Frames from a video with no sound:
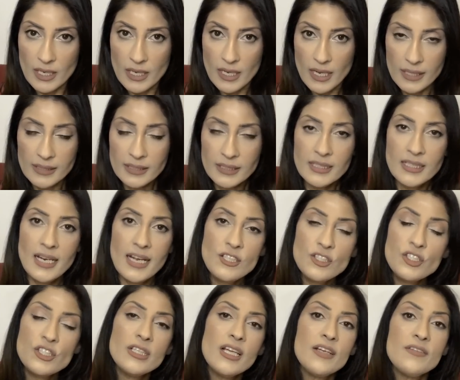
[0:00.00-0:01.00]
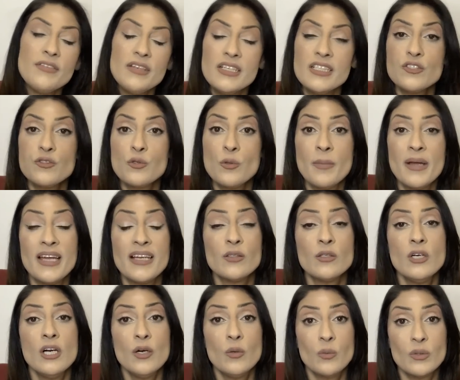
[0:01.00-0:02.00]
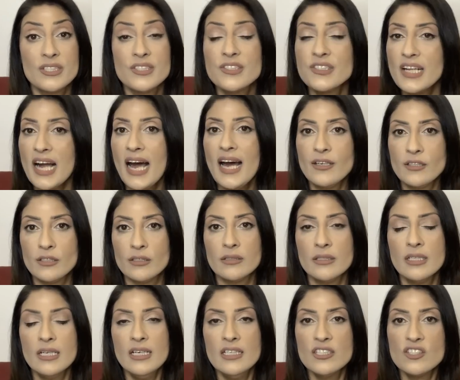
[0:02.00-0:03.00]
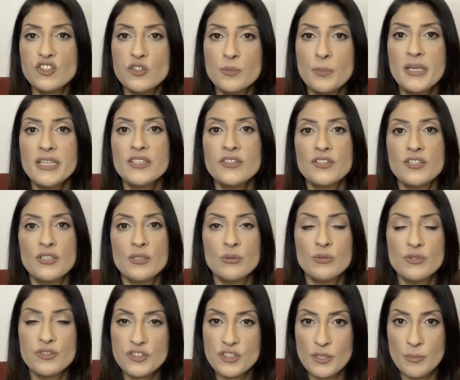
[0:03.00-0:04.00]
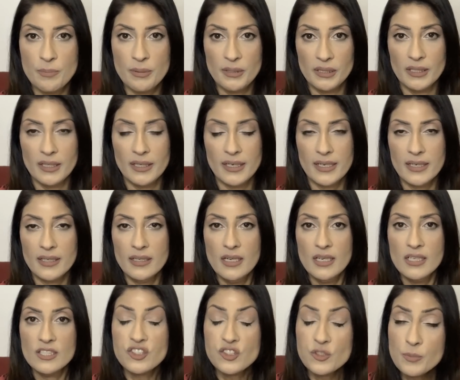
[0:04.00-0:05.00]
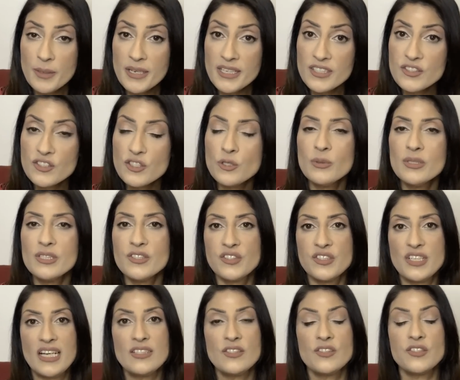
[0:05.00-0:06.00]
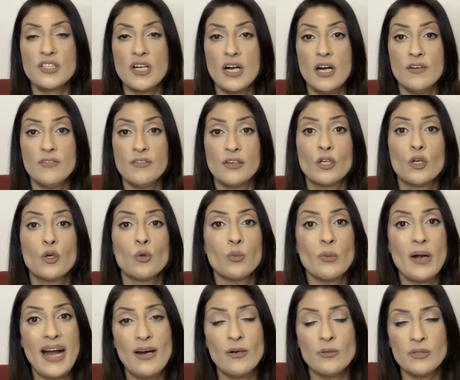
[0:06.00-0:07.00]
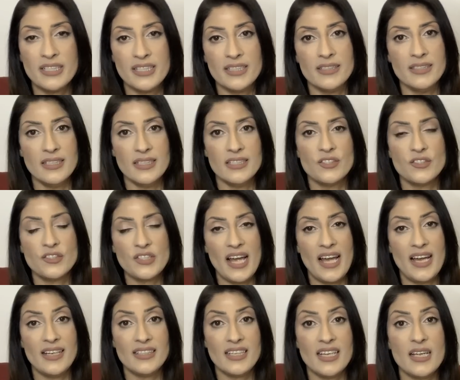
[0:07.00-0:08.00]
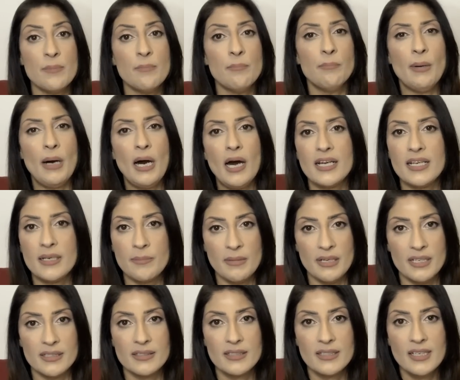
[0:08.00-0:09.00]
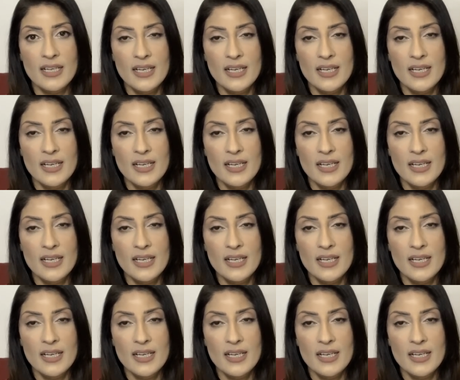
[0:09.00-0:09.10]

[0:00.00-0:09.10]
And the connection that Venus will make with Saturn speaks to stability, speaks to a sense of groundedness and embodiment.